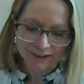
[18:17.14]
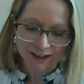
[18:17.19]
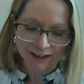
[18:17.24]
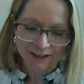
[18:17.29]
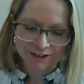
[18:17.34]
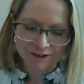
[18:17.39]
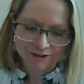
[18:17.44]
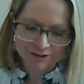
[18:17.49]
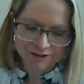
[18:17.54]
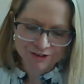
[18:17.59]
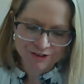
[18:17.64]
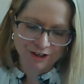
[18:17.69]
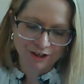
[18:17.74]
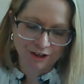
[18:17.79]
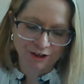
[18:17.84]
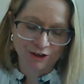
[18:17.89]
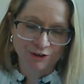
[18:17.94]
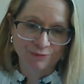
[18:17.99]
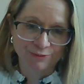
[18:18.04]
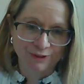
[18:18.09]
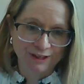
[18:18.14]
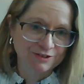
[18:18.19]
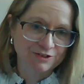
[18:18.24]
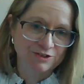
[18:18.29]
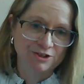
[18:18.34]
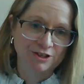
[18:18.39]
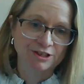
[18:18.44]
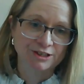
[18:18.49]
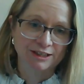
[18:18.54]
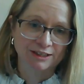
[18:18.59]
Years ago, we
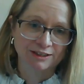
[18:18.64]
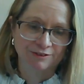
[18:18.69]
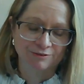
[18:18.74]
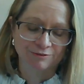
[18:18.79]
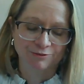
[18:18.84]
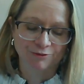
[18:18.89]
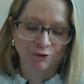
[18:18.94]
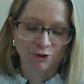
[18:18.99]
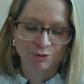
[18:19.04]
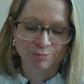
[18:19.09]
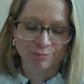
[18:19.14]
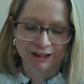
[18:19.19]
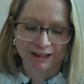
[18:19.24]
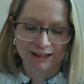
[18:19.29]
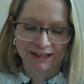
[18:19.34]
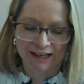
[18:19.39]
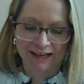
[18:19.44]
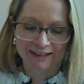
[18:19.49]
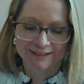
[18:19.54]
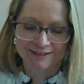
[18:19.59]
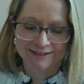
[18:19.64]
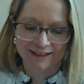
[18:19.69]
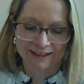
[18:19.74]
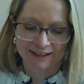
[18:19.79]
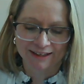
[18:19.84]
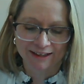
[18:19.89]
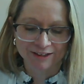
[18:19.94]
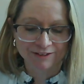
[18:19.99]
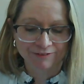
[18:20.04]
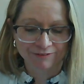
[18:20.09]
started informally
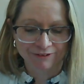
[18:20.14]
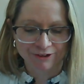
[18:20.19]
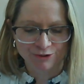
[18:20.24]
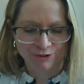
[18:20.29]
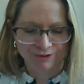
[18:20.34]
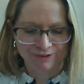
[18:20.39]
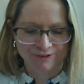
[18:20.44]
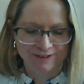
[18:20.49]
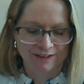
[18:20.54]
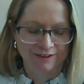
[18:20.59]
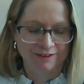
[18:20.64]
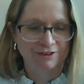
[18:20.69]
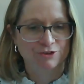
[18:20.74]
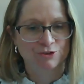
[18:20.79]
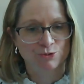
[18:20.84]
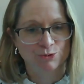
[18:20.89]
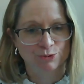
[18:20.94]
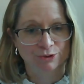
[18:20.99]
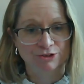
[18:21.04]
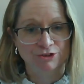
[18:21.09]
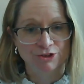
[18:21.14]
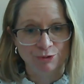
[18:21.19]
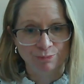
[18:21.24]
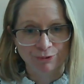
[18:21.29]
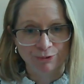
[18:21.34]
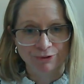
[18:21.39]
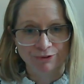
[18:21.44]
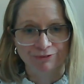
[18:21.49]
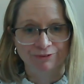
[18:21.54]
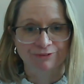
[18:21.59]
asking individuals at the school to
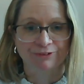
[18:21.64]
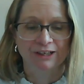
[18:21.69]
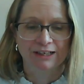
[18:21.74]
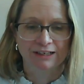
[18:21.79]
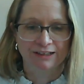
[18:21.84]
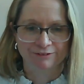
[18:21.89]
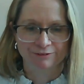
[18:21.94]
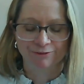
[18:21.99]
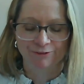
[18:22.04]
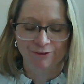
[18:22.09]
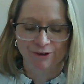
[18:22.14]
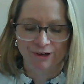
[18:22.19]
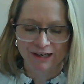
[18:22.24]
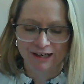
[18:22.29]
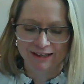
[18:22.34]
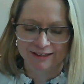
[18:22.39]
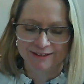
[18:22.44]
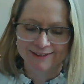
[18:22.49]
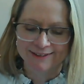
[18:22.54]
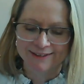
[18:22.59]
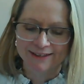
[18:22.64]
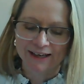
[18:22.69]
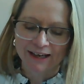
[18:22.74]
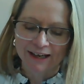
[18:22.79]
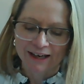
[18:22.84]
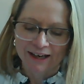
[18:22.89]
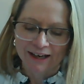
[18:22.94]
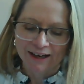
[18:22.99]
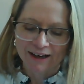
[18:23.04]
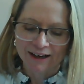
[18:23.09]
proofread for us.
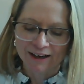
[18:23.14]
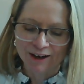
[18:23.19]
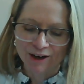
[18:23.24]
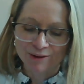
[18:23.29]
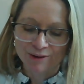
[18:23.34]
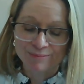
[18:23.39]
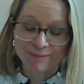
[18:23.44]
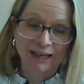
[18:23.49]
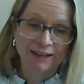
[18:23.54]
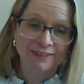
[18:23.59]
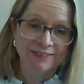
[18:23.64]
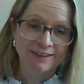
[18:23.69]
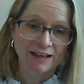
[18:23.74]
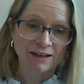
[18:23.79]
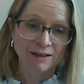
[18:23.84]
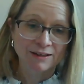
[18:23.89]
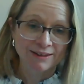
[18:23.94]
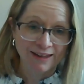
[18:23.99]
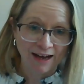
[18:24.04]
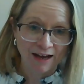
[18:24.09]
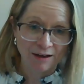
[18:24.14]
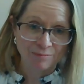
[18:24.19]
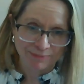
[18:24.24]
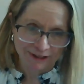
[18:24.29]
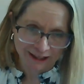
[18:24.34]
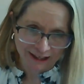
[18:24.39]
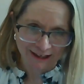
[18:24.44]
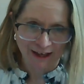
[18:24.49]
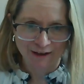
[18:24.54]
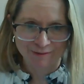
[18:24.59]
And then that
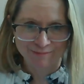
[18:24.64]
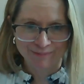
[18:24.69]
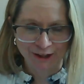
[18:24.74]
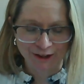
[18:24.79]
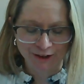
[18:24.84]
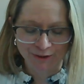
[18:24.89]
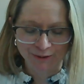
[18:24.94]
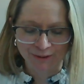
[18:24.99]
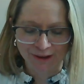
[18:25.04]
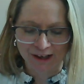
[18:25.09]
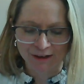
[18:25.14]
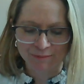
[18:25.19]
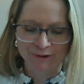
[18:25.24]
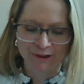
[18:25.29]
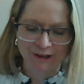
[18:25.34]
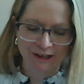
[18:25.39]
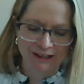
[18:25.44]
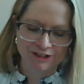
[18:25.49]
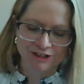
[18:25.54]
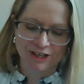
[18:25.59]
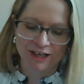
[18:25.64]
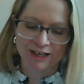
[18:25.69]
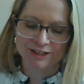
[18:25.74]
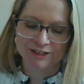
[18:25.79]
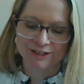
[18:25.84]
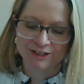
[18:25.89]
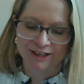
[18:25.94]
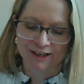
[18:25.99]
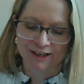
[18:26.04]
became a QI project